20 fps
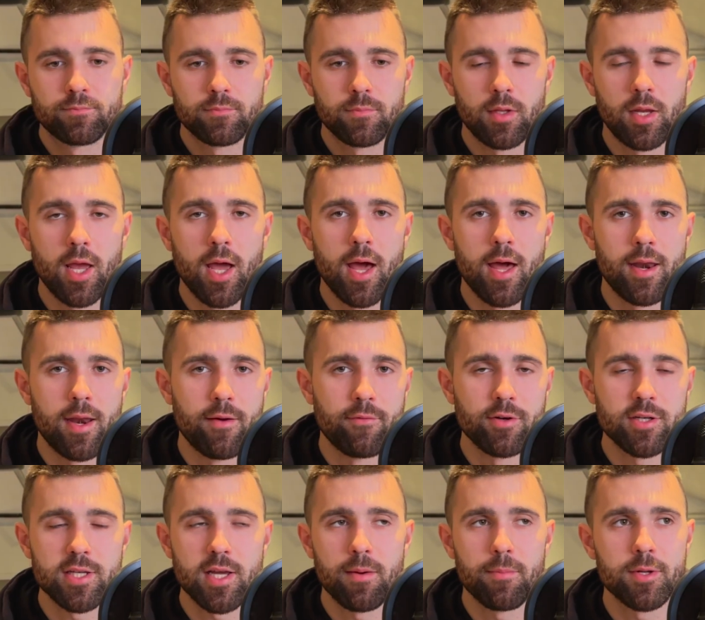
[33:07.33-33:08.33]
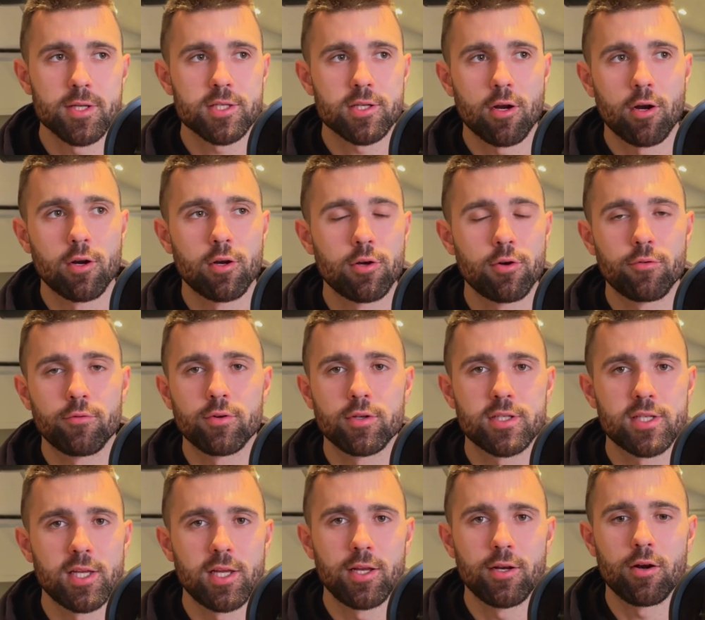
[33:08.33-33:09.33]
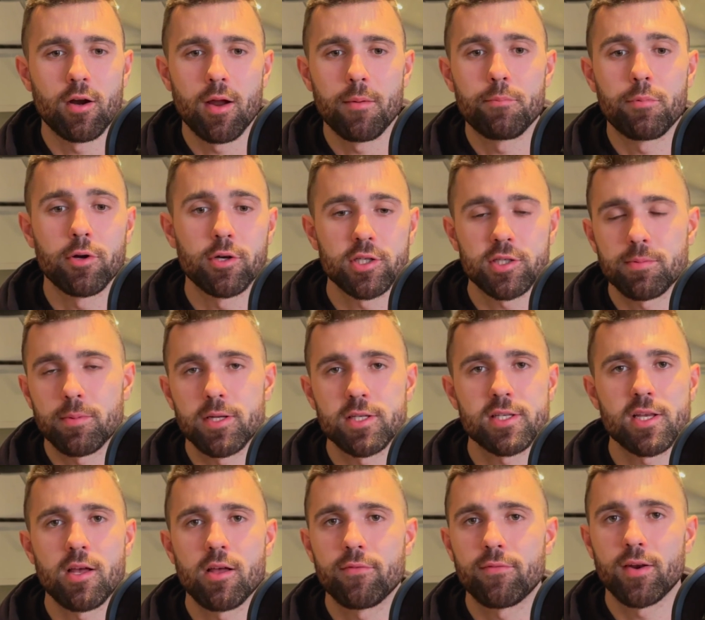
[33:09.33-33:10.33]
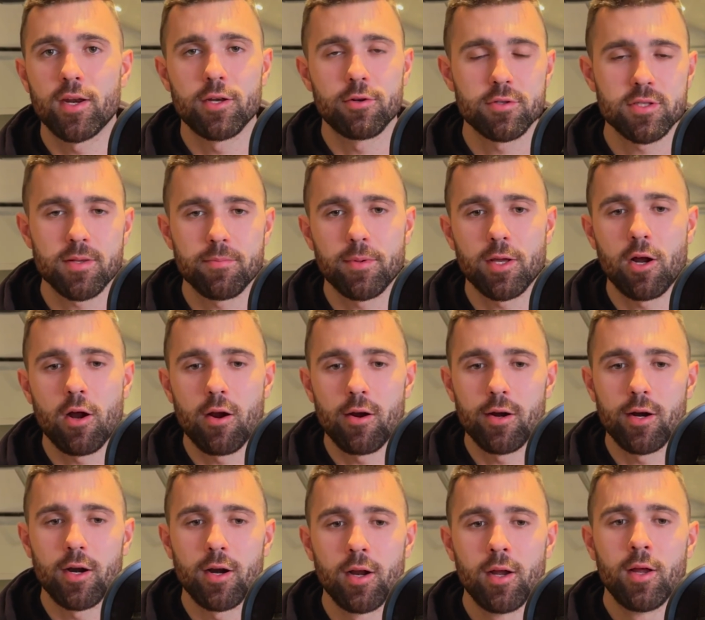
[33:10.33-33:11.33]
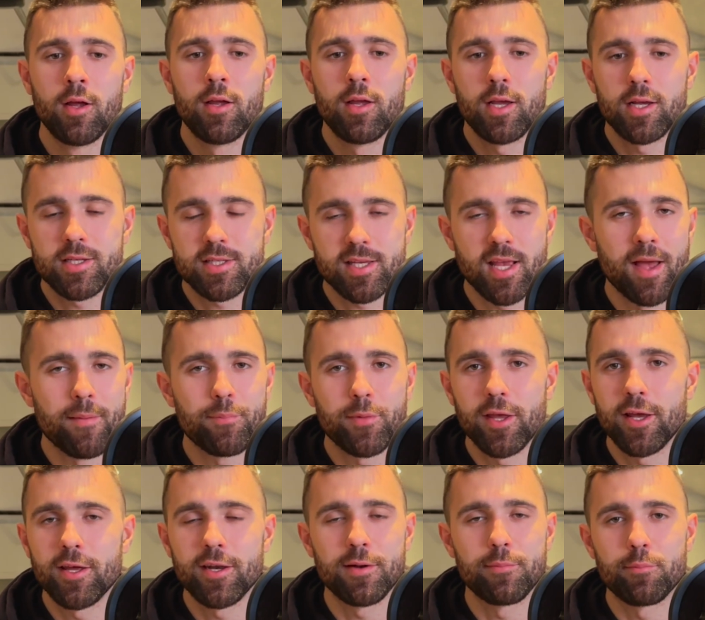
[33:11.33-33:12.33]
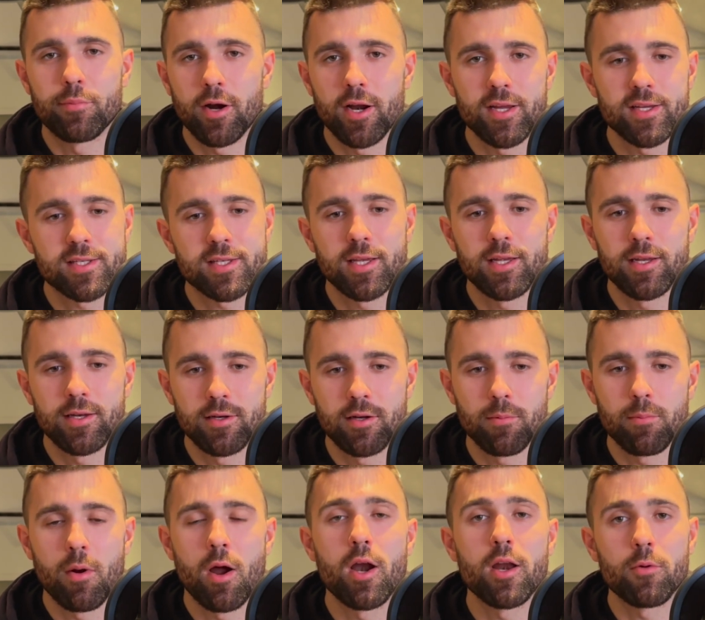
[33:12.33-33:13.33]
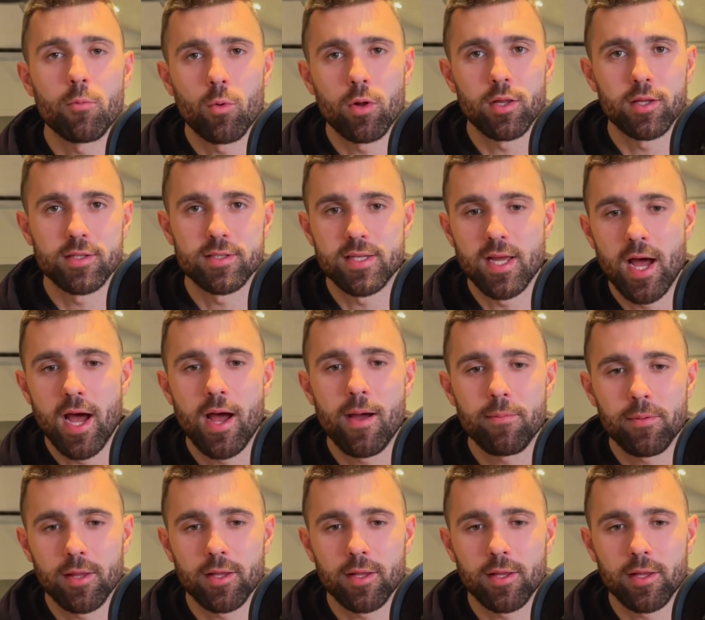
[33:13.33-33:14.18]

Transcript: Yeah, and every time I start a new routine or I push myself and I do something harder, accept it, embrace it, and your body will adapt.